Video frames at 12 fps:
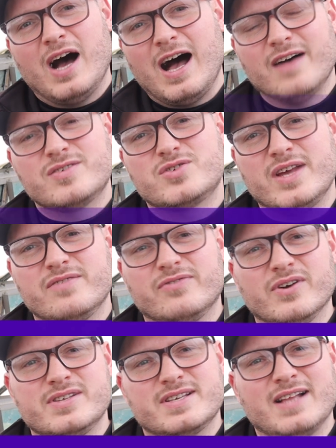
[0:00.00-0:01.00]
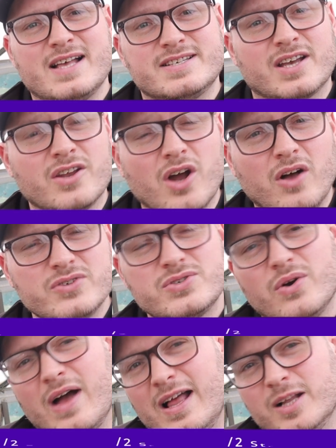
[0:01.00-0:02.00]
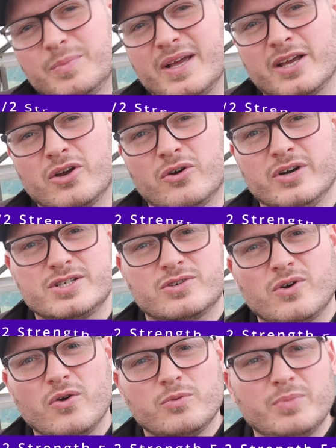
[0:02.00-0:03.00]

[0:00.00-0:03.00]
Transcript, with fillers: half strength fertiliser can also help encourage growth,